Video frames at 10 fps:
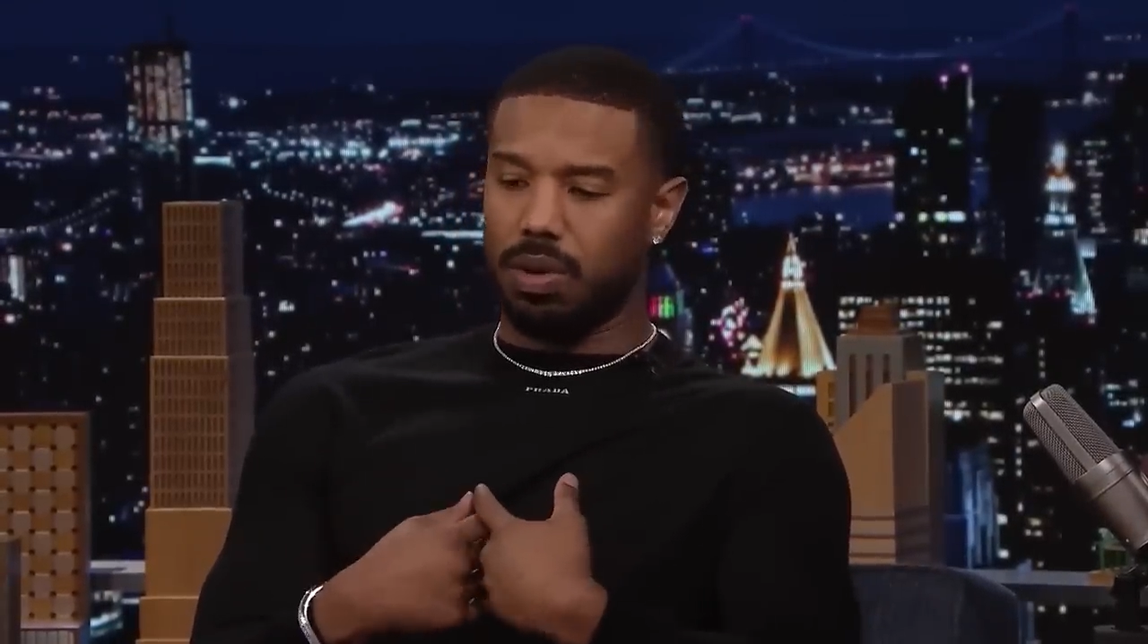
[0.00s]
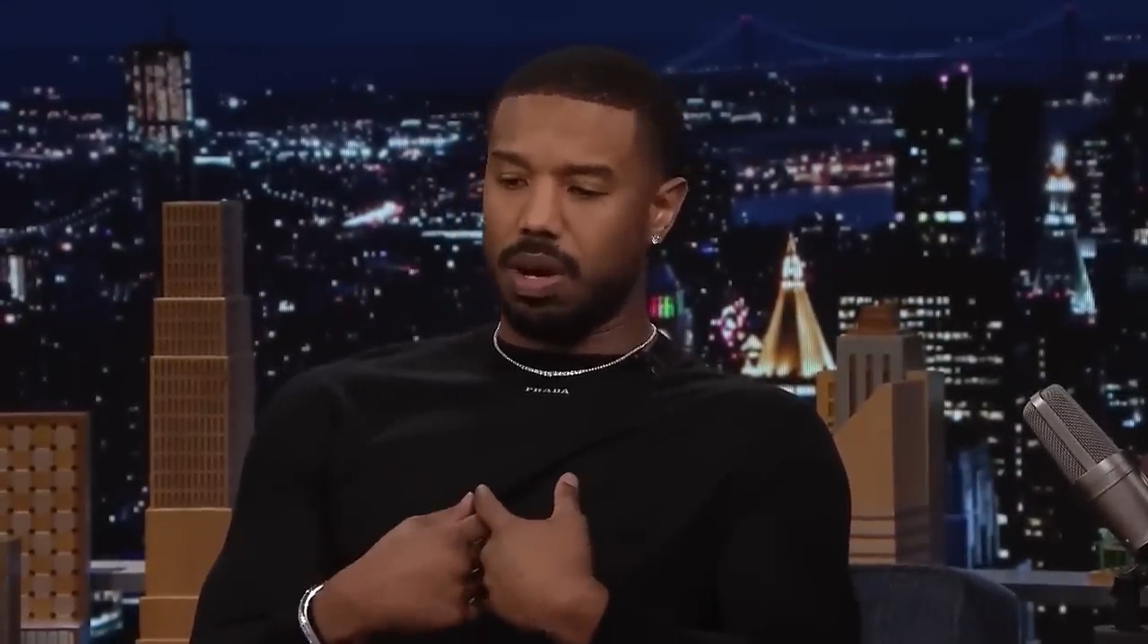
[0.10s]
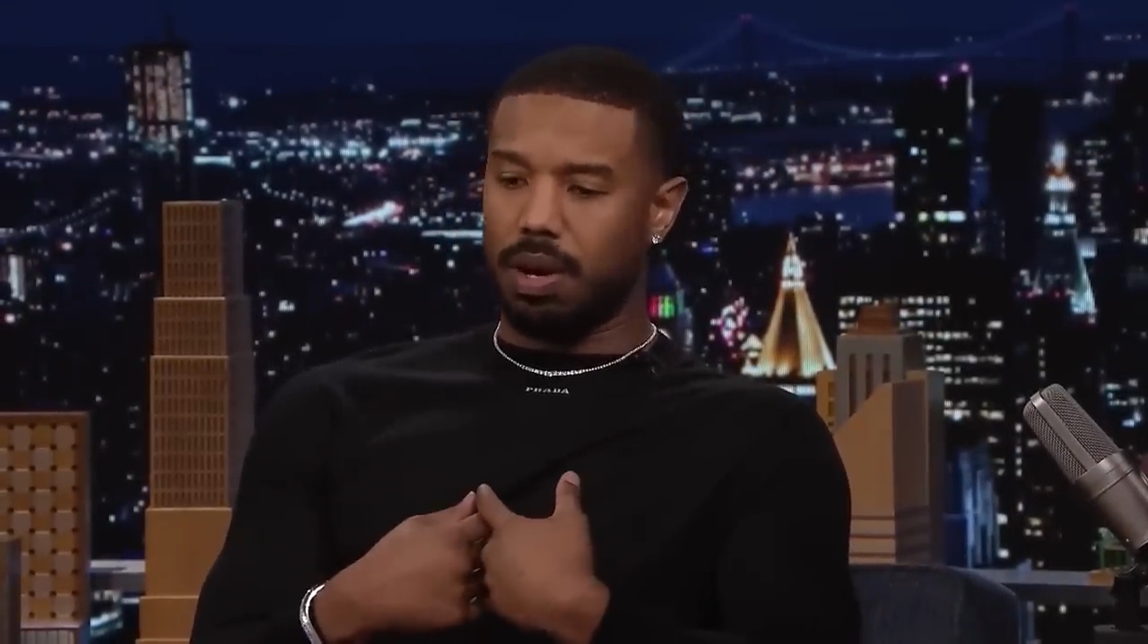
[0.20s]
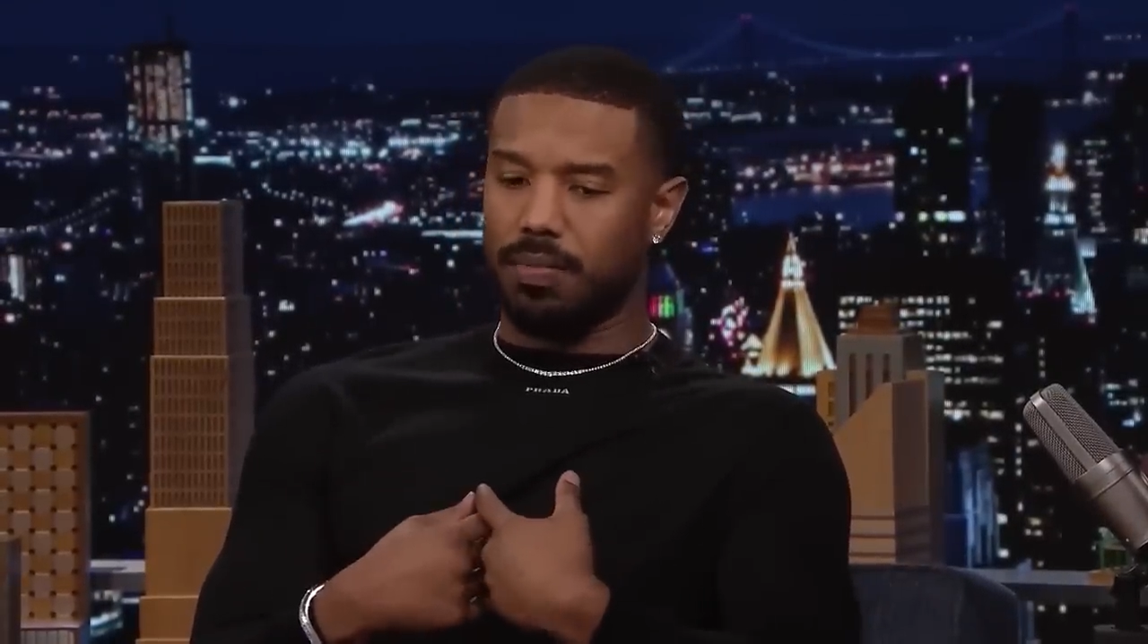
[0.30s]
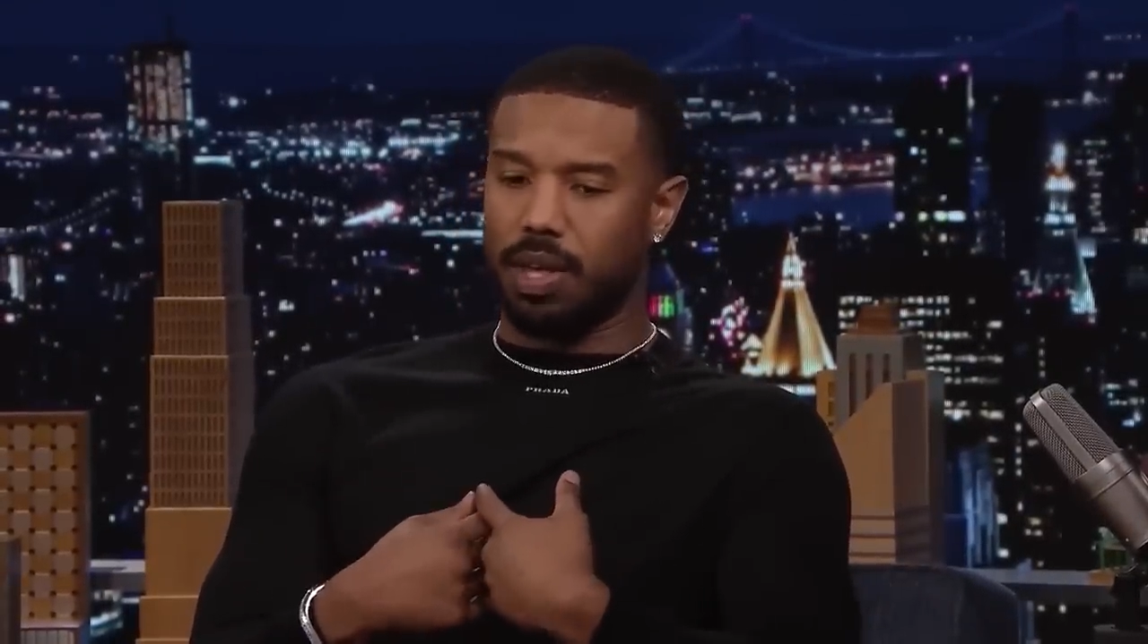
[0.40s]

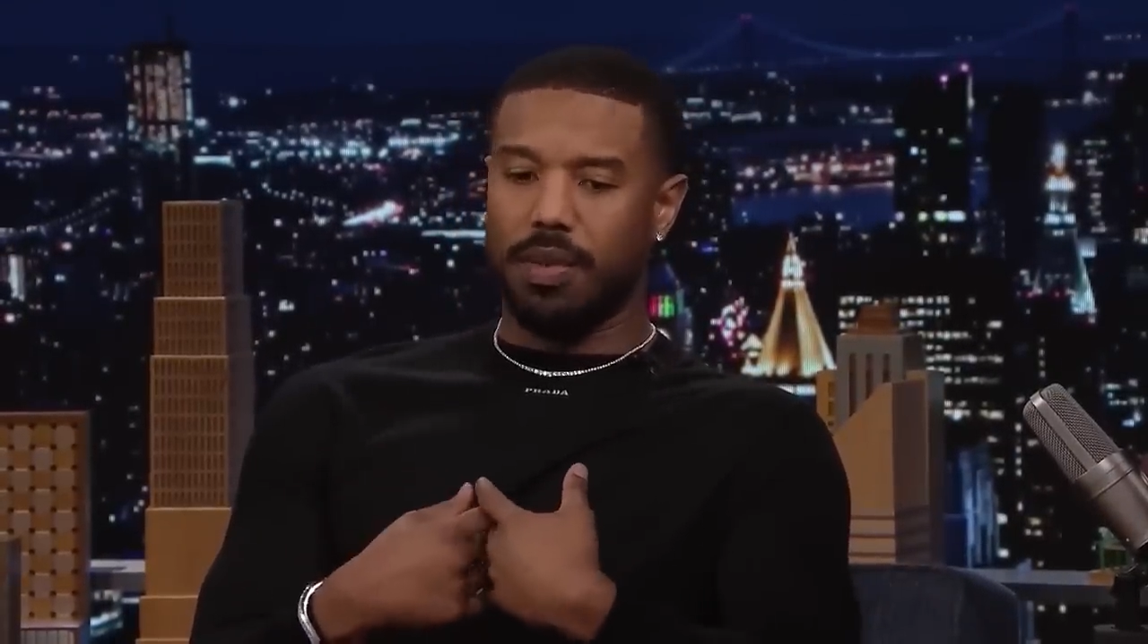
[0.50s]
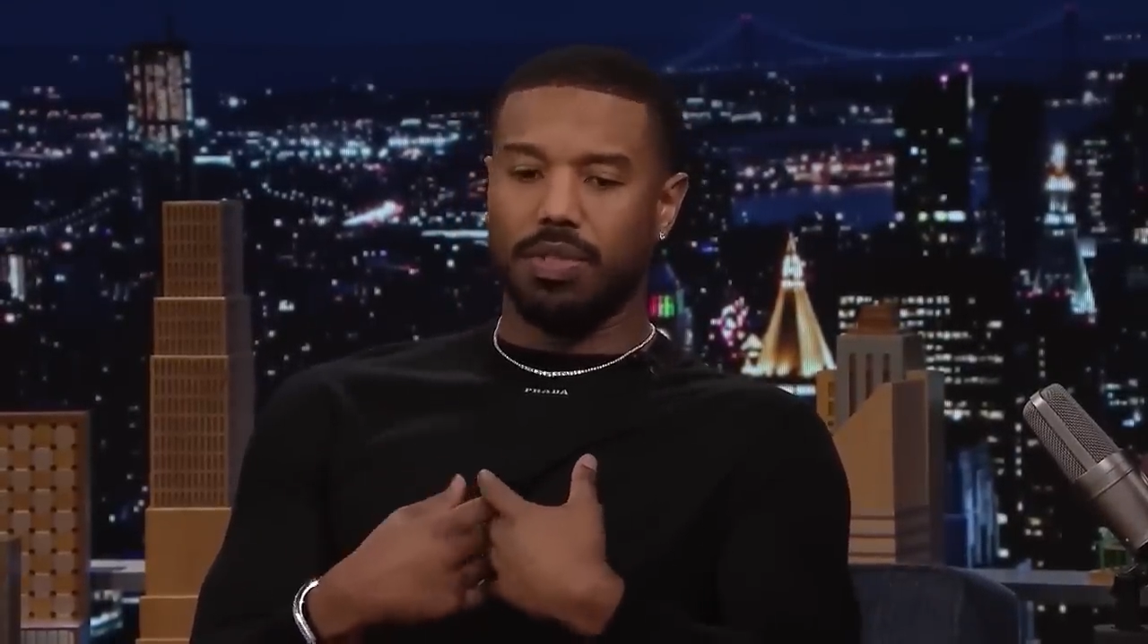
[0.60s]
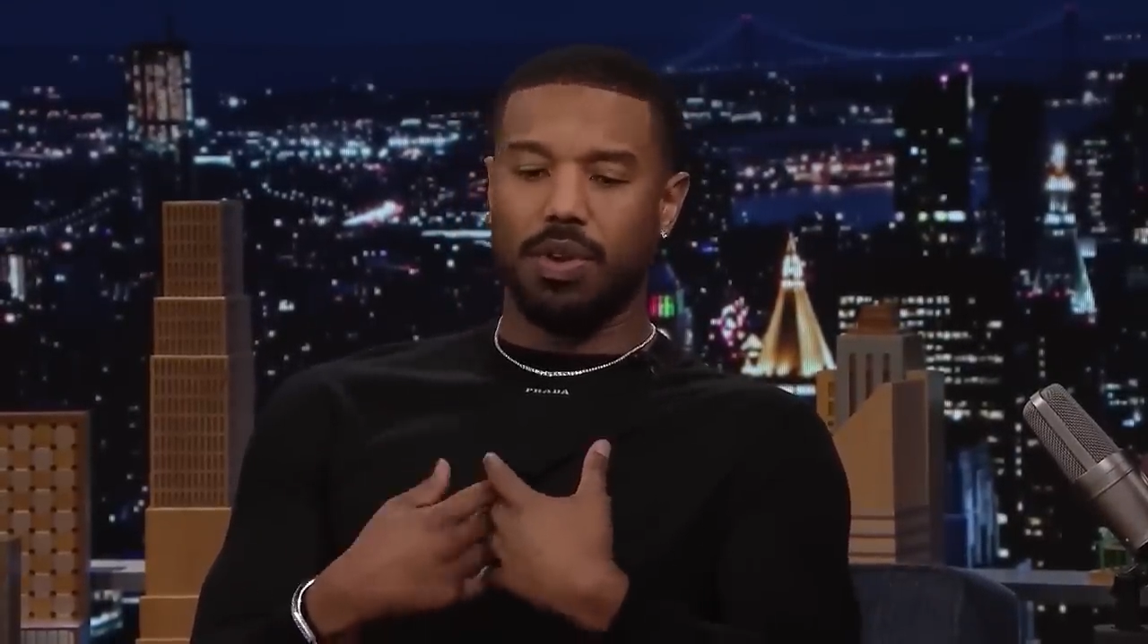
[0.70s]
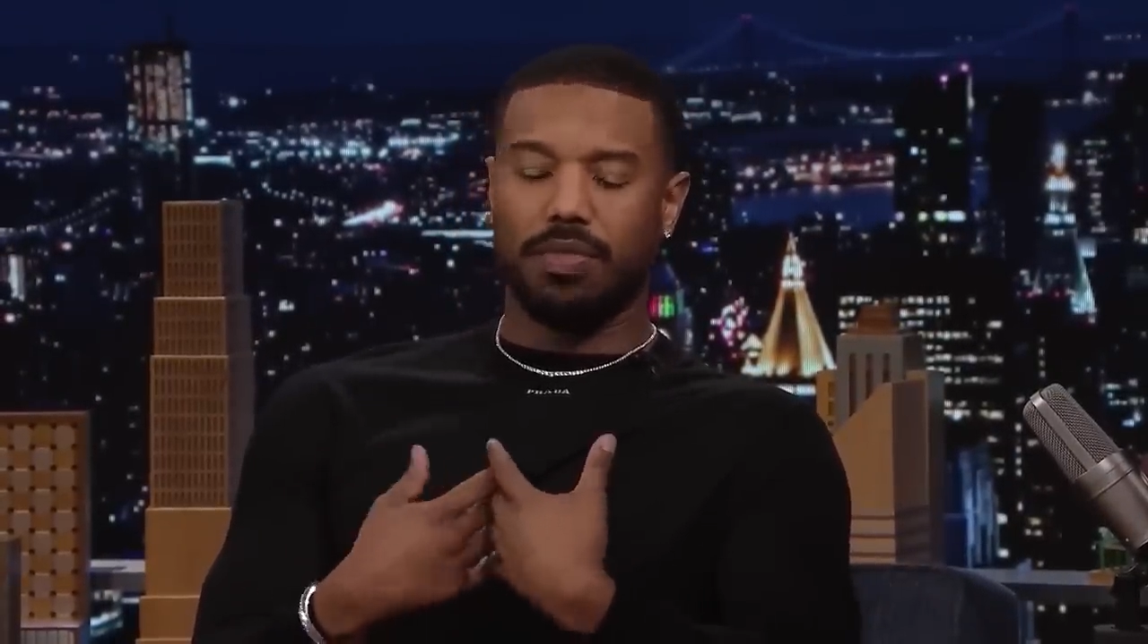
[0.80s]
spilled the tea